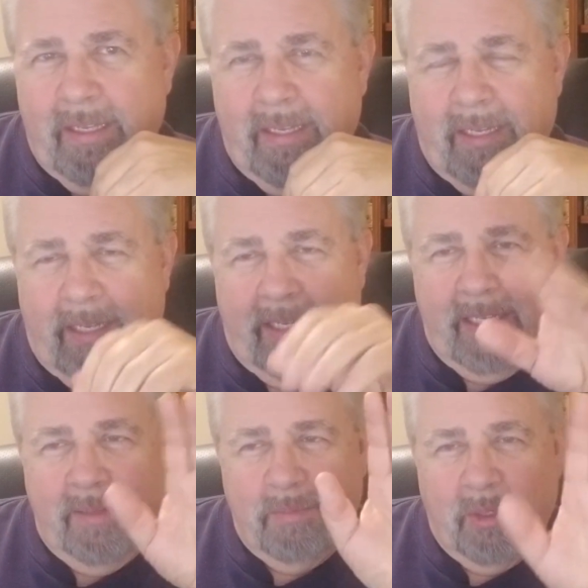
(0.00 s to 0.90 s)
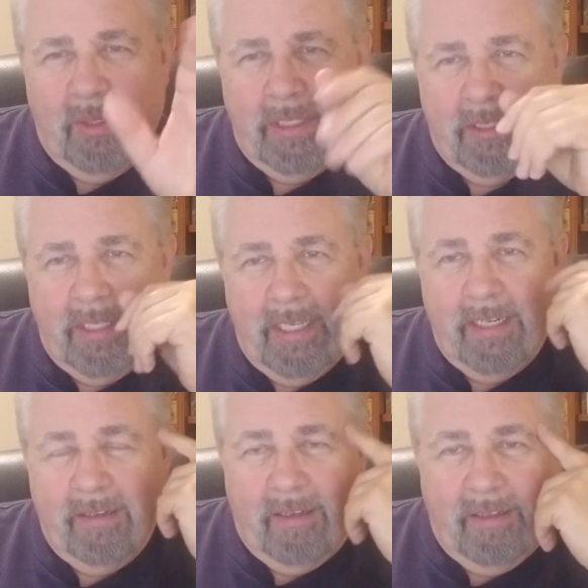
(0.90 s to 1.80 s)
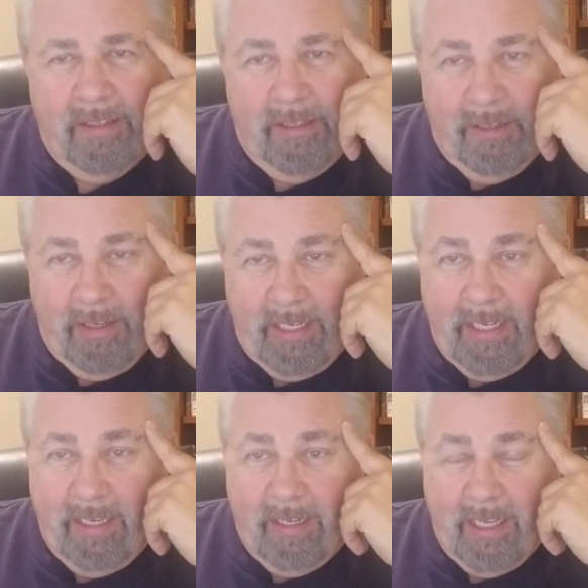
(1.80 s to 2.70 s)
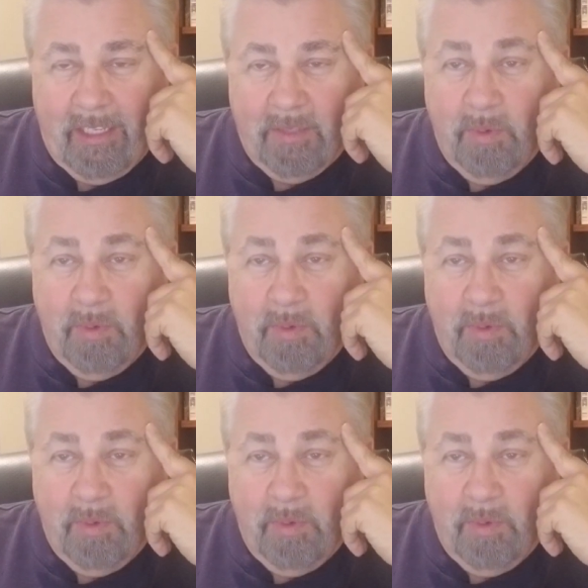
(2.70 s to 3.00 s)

I'm going to get into all the dirty details.